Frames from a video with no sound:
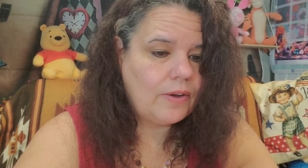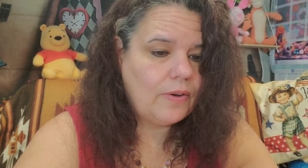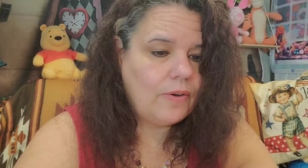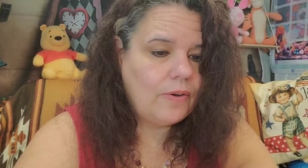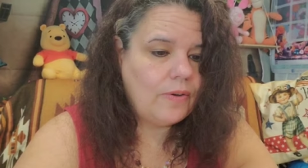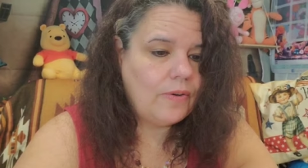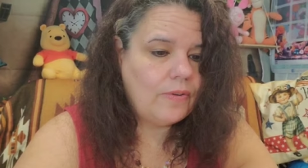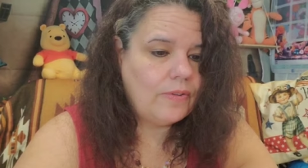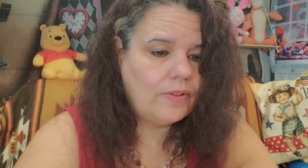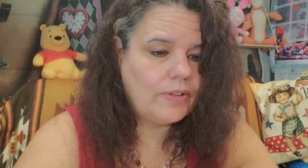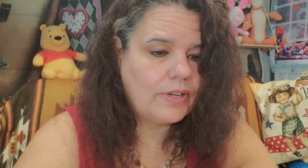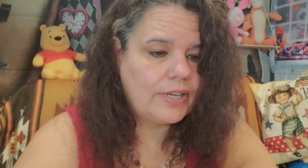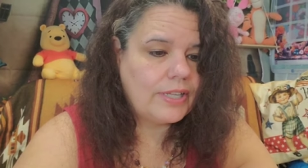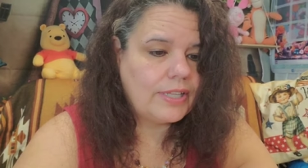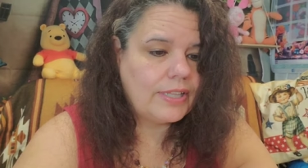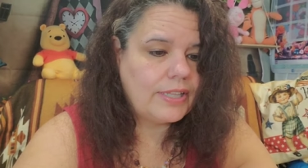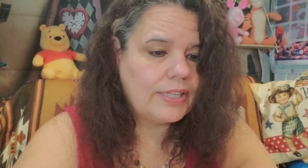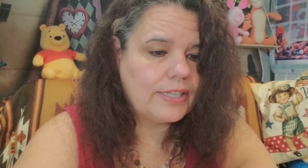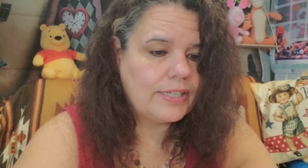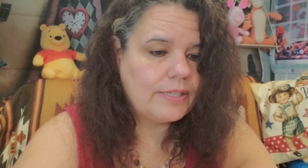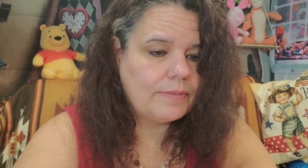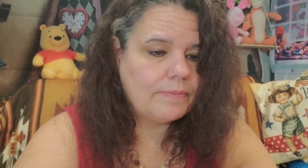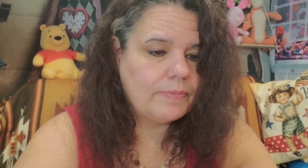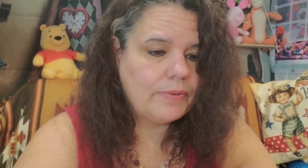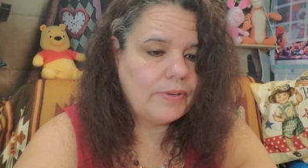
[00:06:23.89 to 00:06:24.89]
Oh, look at
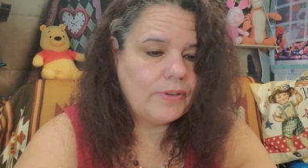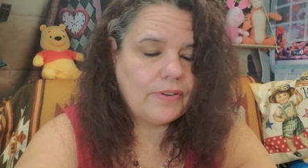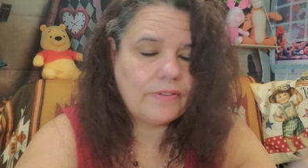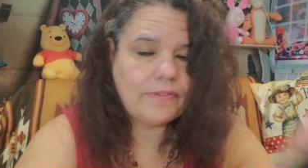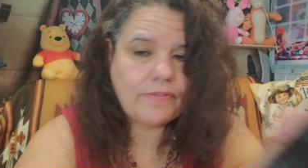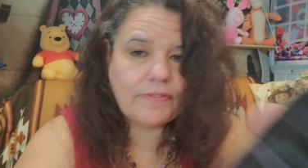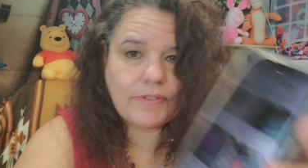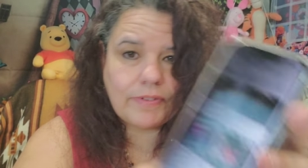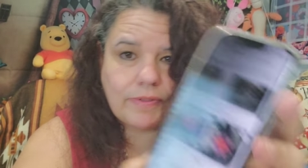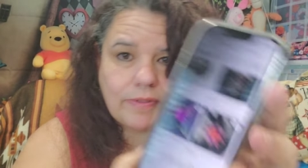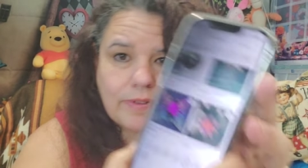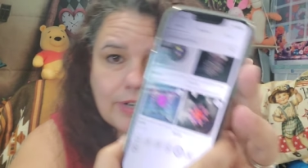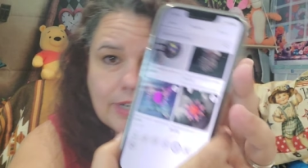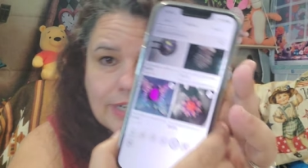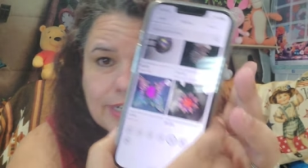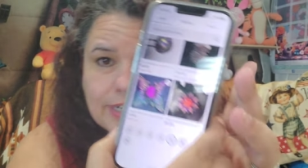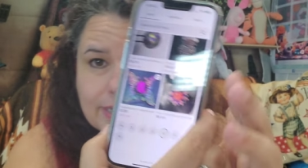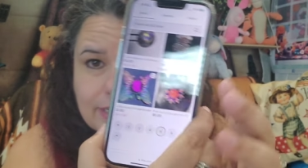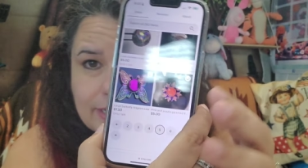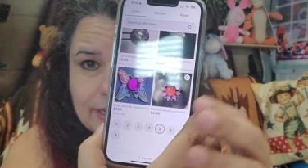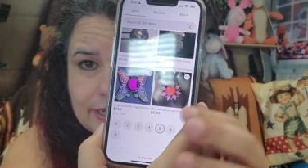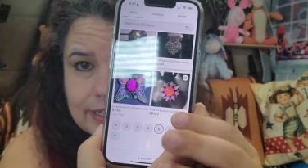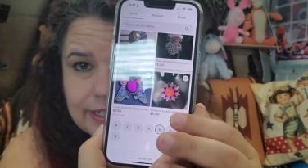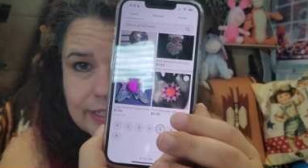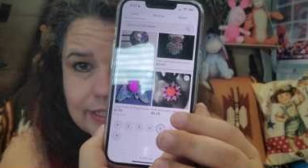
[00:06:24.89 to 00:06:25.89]
this beautiful one
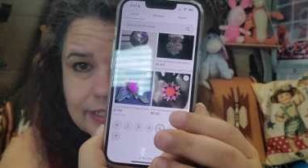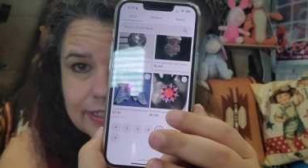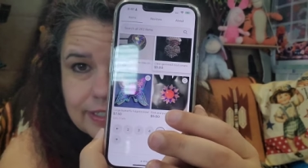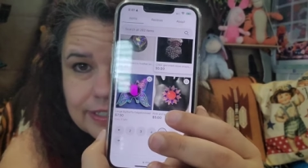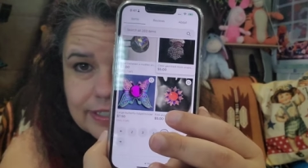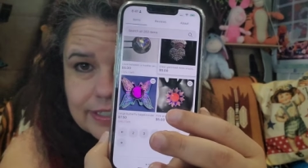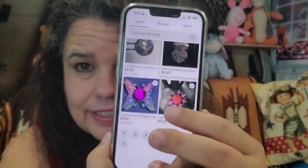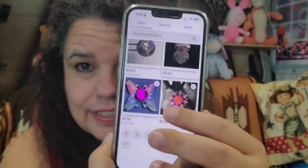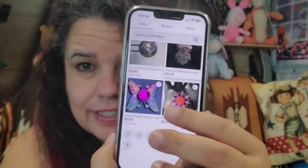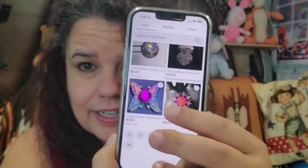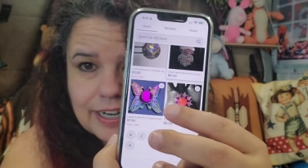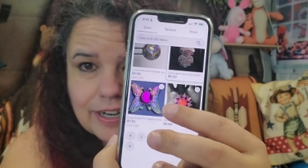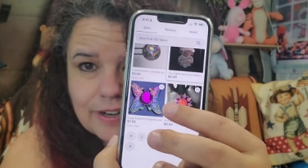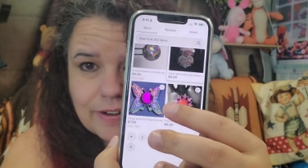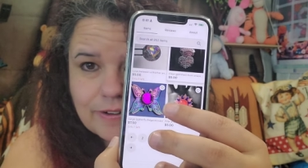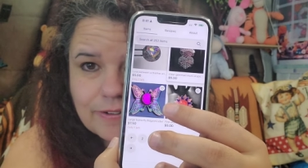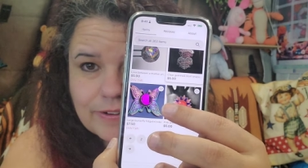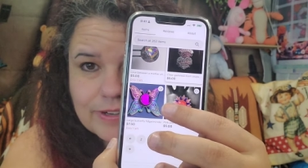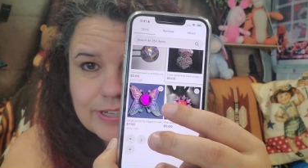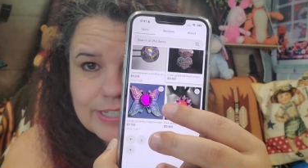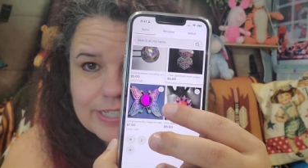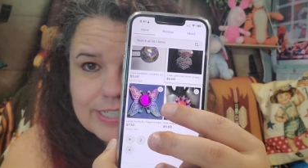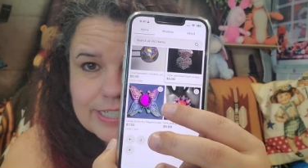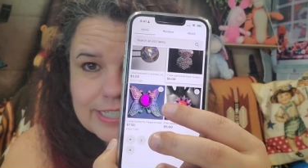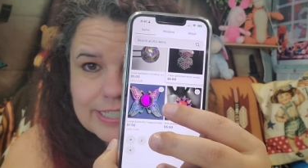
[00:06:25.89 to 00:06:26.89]
here. Isn't that
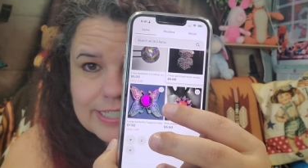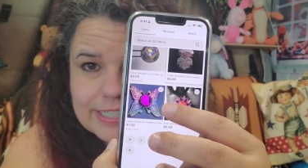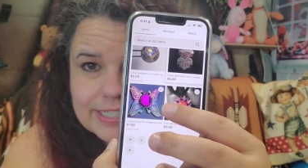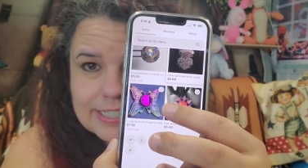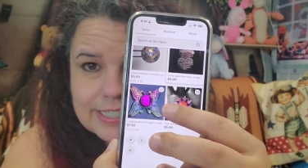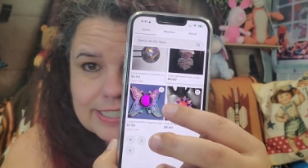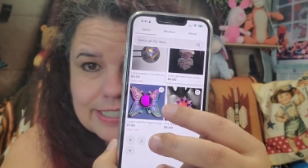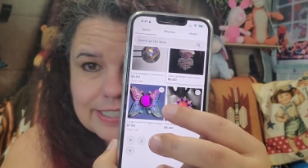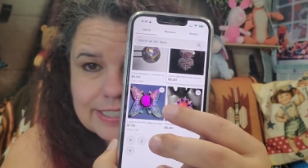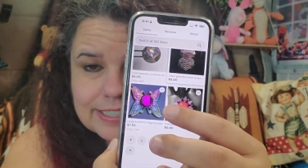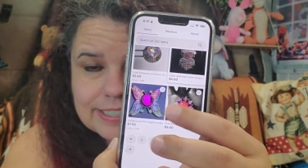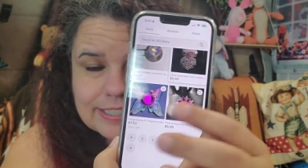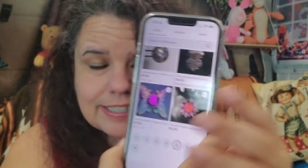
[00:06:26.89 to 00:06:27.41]
gorgeous?